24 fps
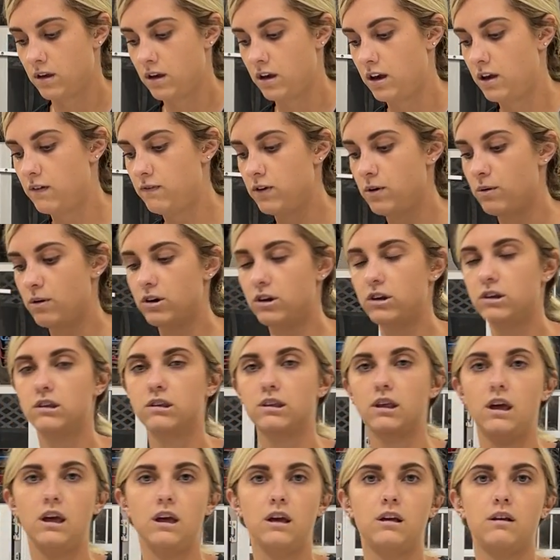If you were just
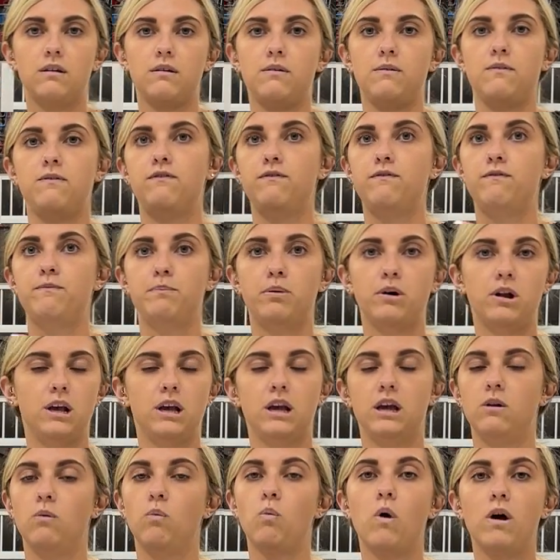like putting
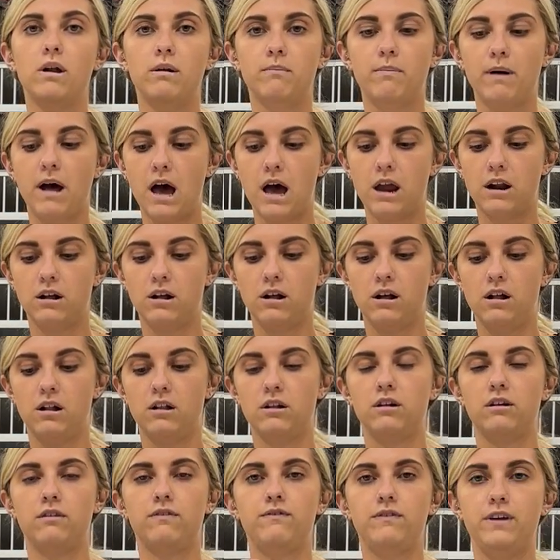it in 1 bottle
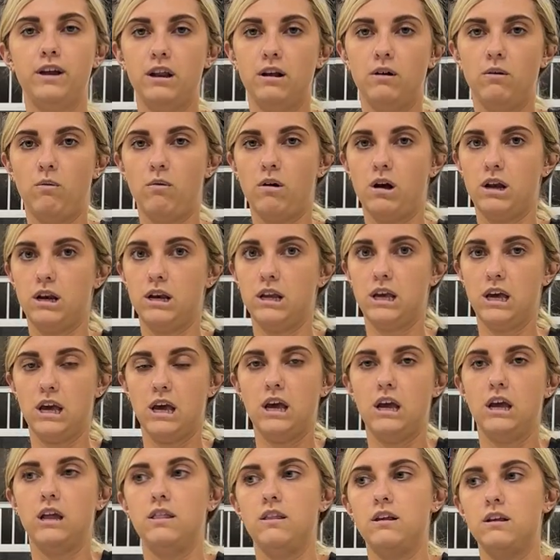or feeding 1
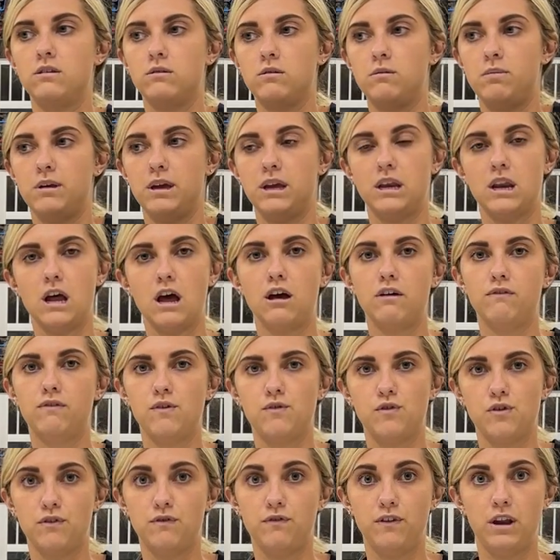kitten, this would be enough. If
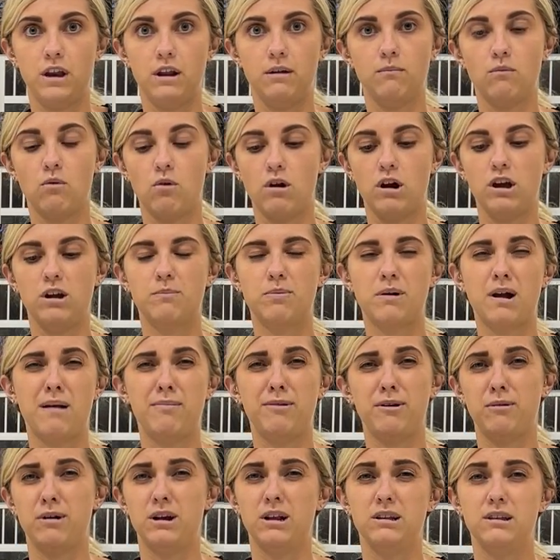you're feeding more, you'd probably
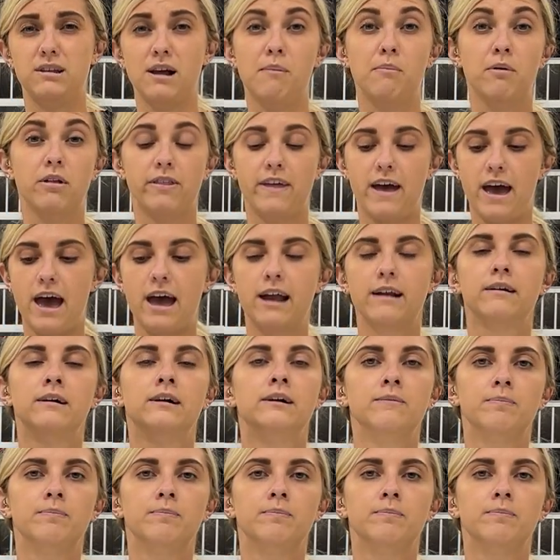want to double that.